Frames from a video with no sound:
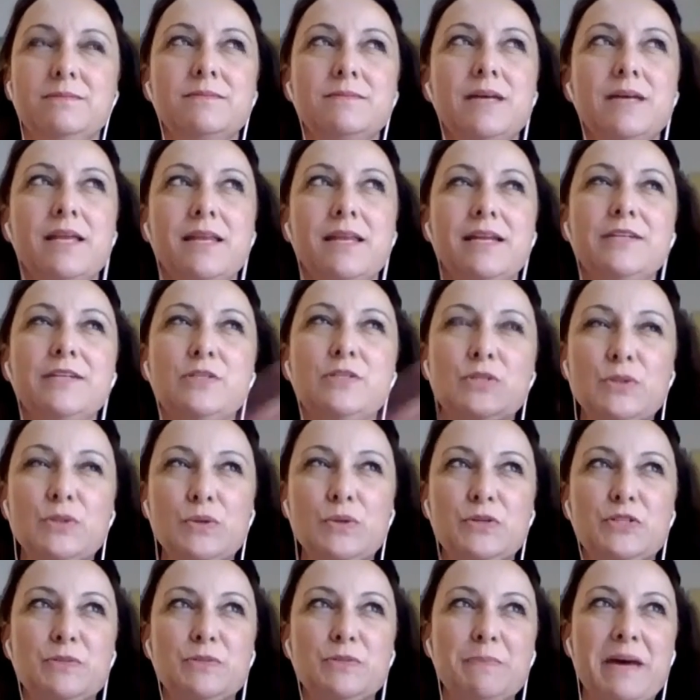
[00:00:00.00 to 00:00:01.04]
and then I
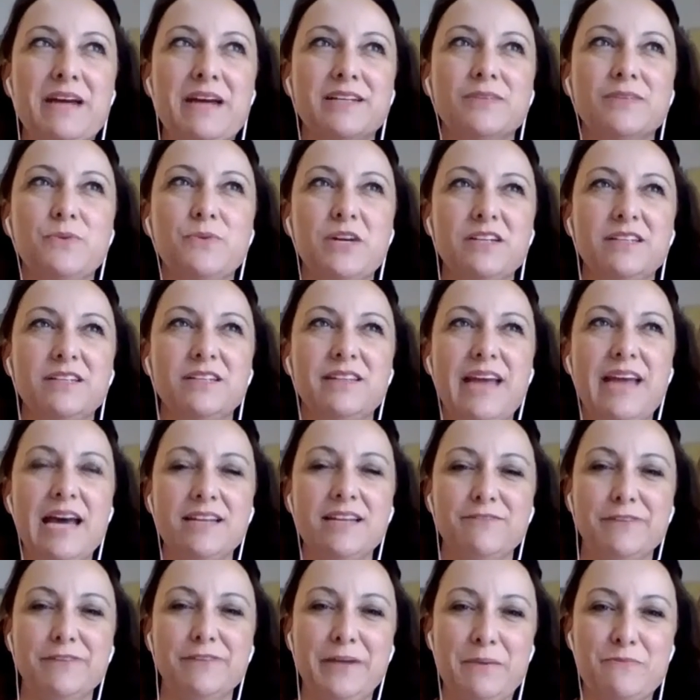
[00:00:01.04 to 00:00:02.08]
source back, where did
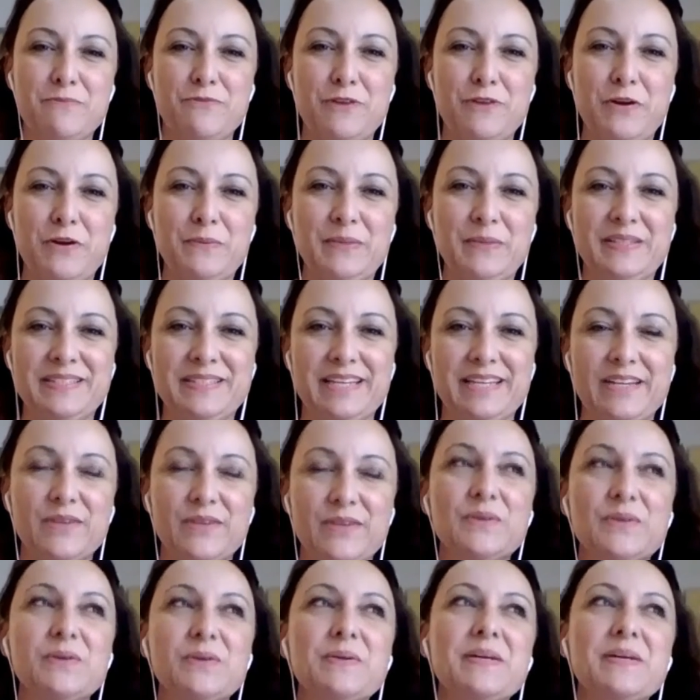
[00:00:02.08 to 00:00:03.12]
that come from? And it's like,
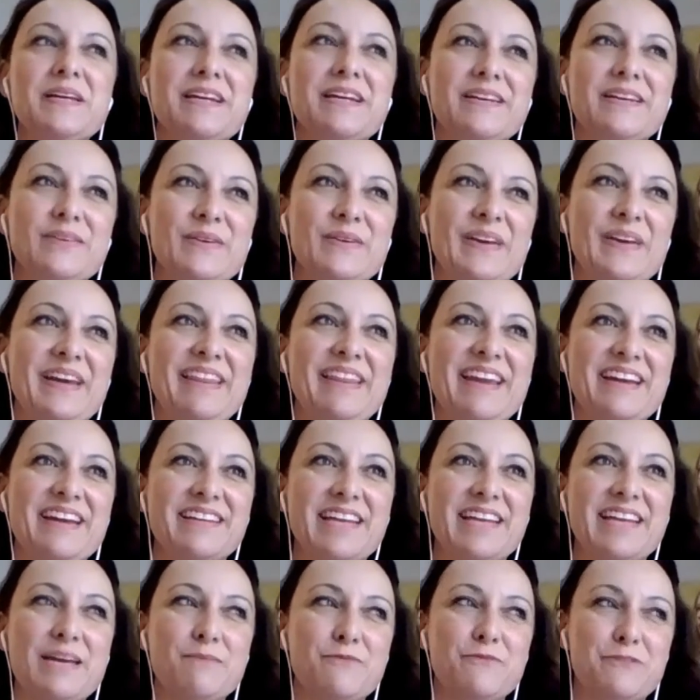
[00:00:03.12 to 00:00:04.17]
okay, that
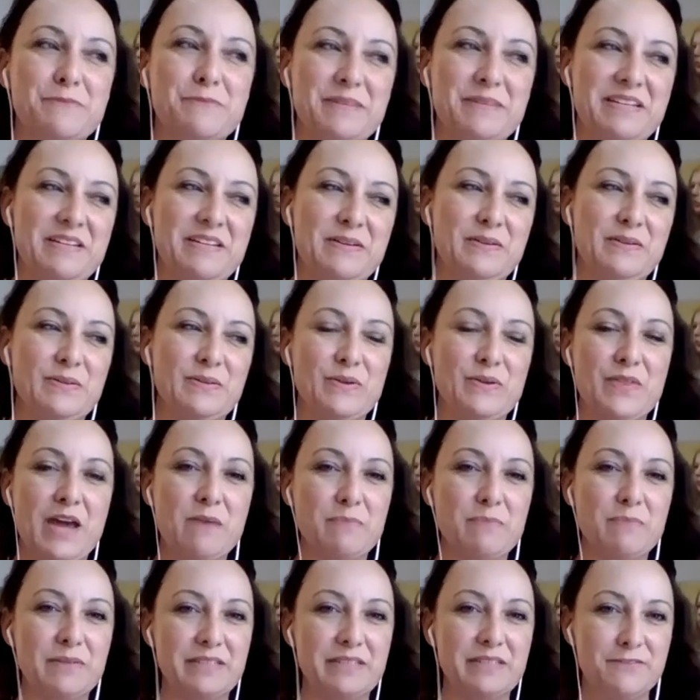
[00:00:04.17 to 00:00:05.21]
came from here, or
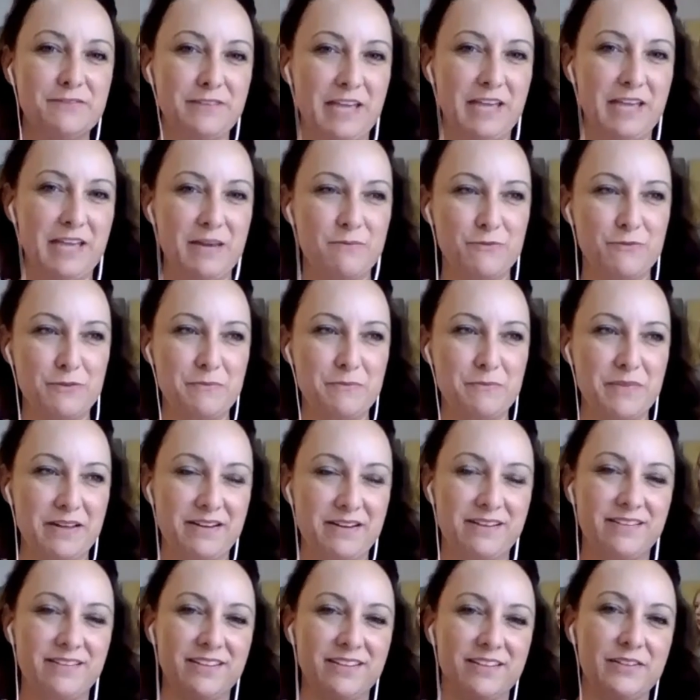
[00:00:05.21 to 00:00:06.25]
that belief came from
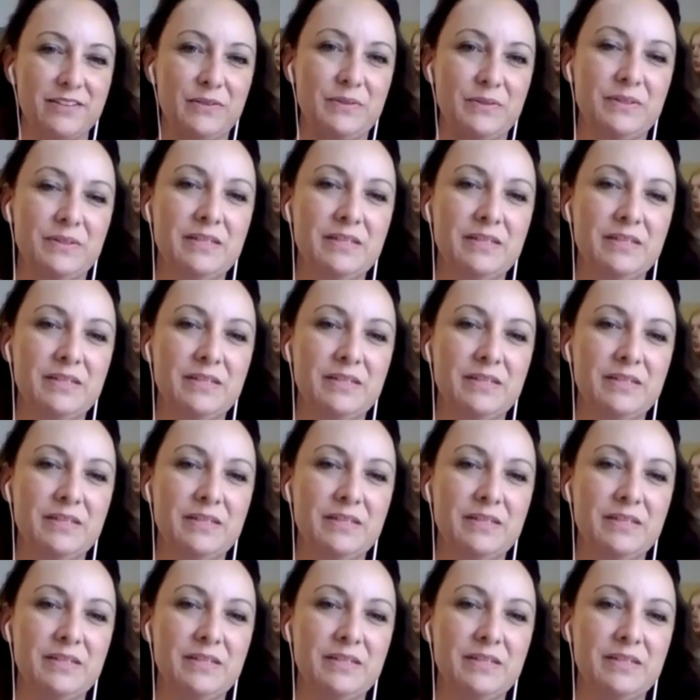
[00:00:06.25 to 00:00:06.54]
there, Yeah.